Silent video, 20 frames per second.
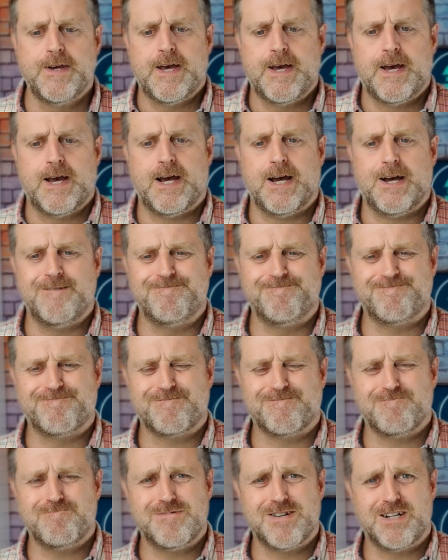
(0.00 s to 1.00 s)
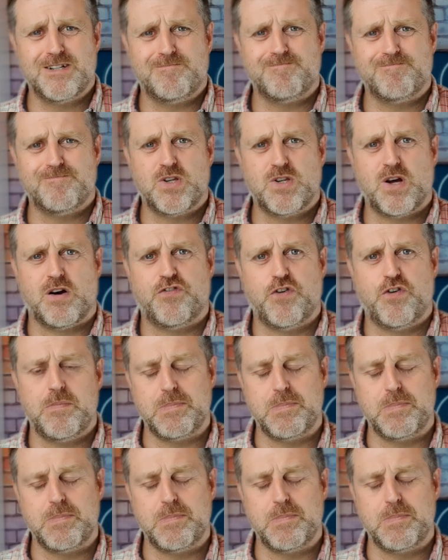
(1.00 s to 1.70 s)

Well, not for me,